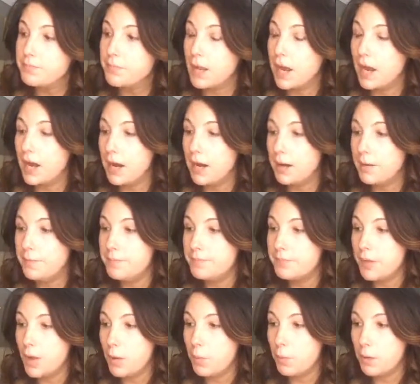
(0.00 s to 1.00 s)

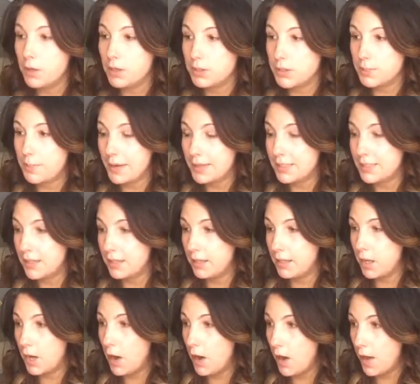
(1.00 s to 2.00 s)
a world's best-selling
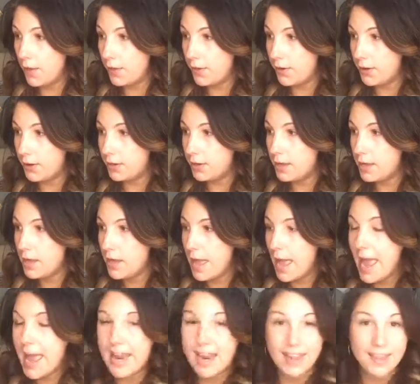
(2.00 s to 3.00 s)
author.
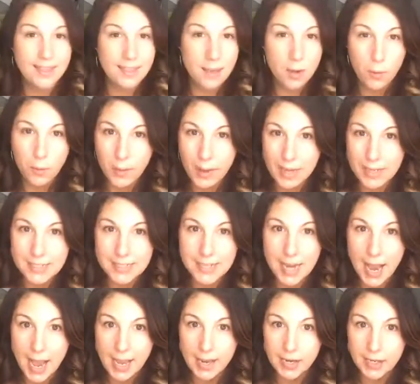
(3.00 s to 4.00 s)
Anything Wayne
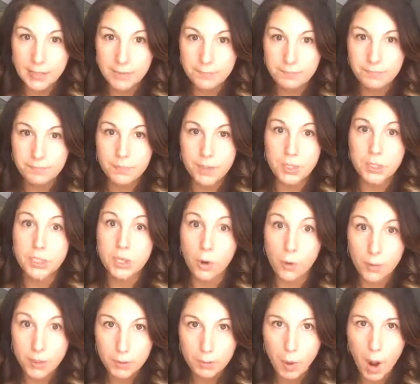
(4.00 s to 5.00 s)
Dyer,
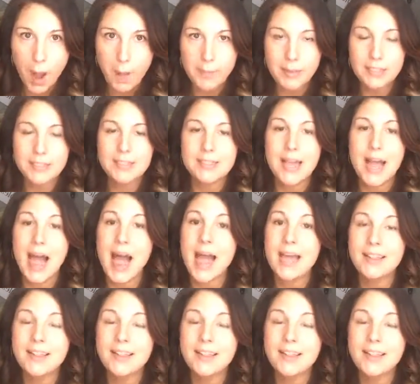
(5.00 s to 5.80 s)
Tony Robbins. I